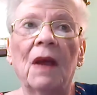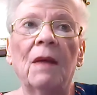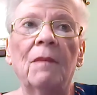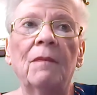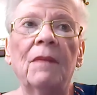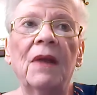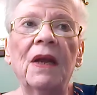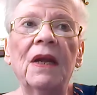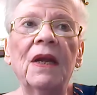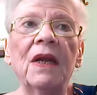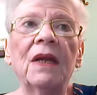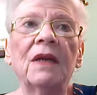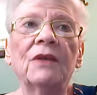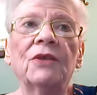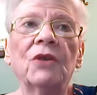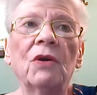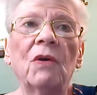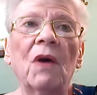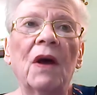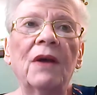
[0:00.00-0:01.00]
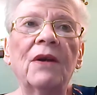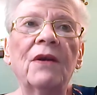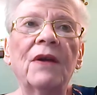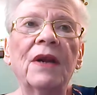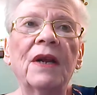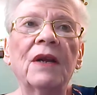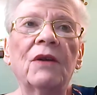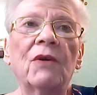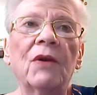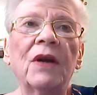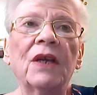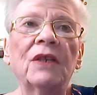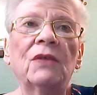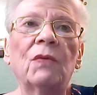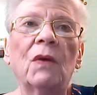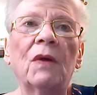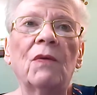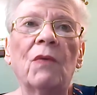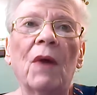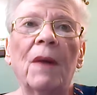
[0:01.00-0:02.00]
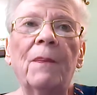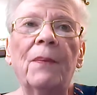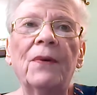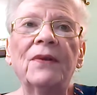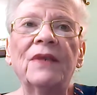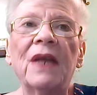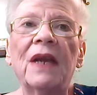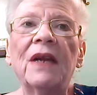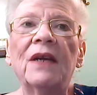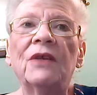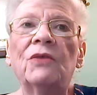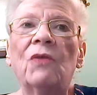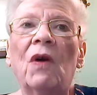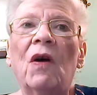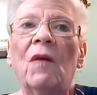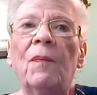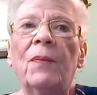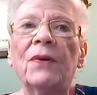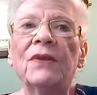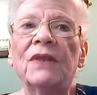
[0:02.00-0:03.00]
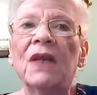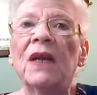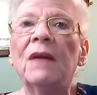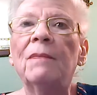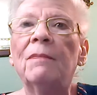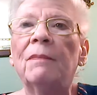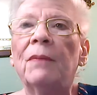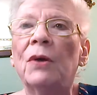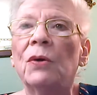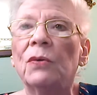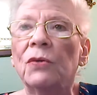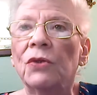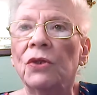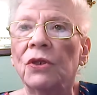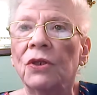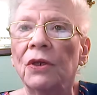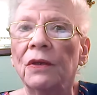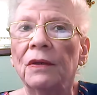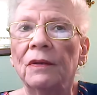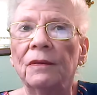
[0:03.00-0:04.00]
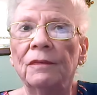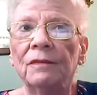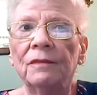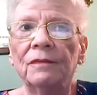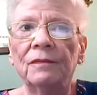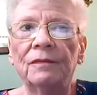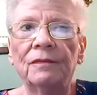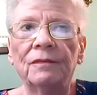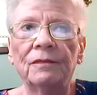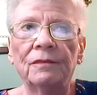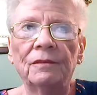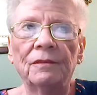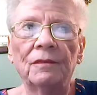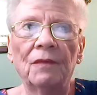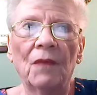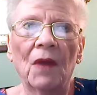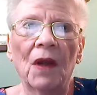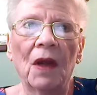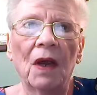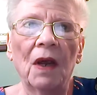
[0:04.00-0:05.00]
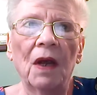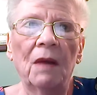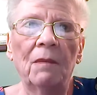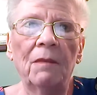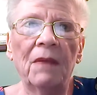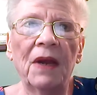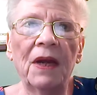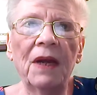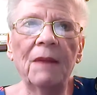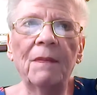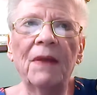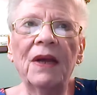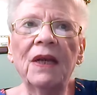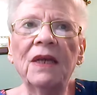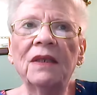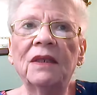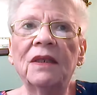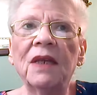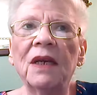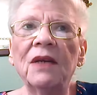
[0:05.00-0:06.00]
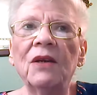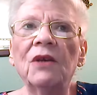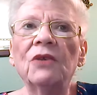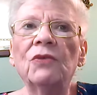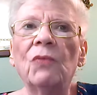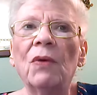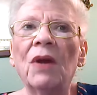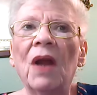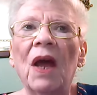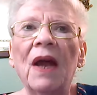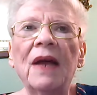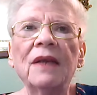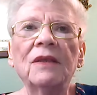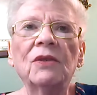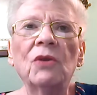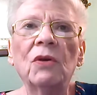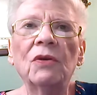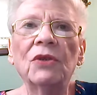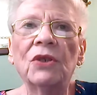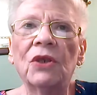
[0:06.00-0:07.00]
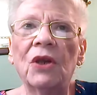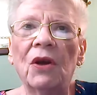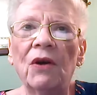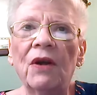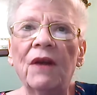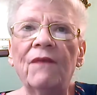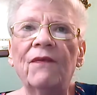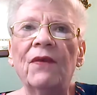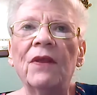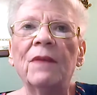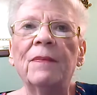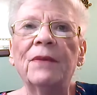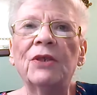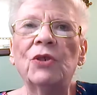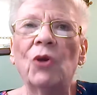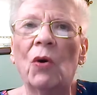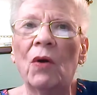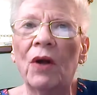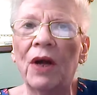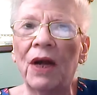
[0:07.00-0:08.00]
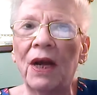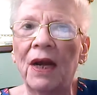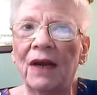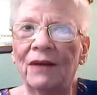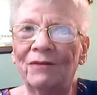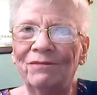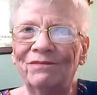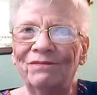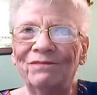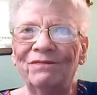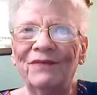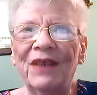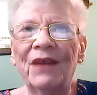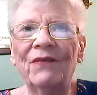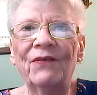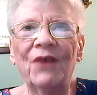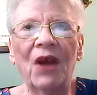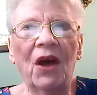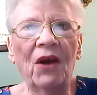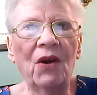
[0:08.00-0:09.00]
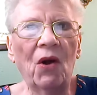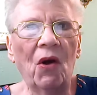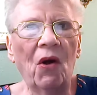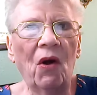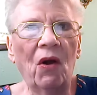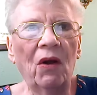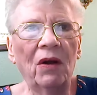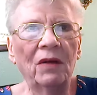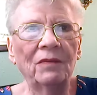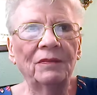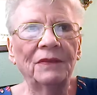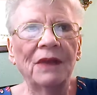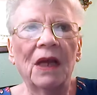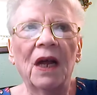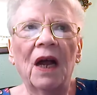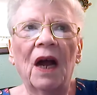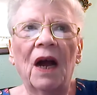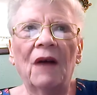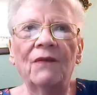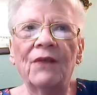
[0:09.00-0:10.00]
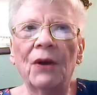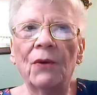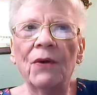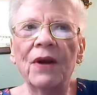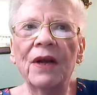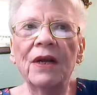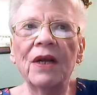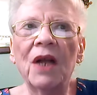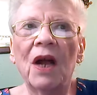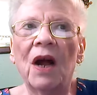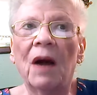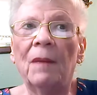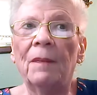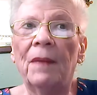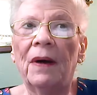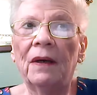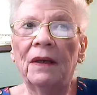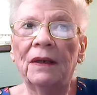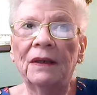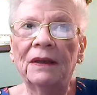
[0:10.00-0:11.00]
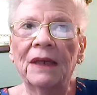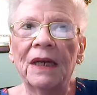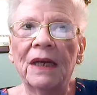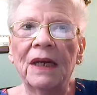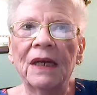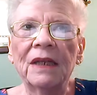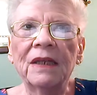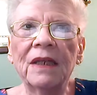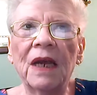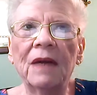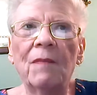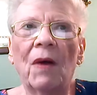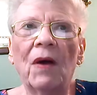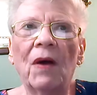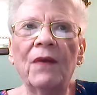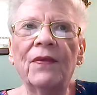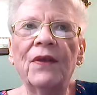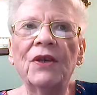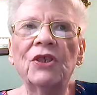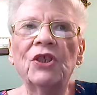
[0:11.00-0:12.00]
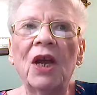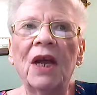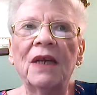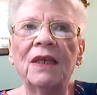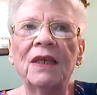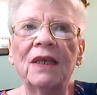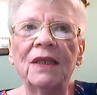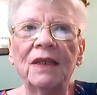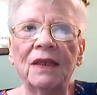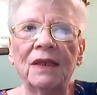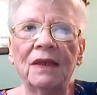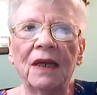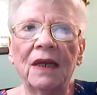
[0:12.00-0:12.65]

Meaning a 200 increase would represent a 12% boost. Many, many seniors rely on Social Security for the majority, if not all, of their income, said Martha Shedden,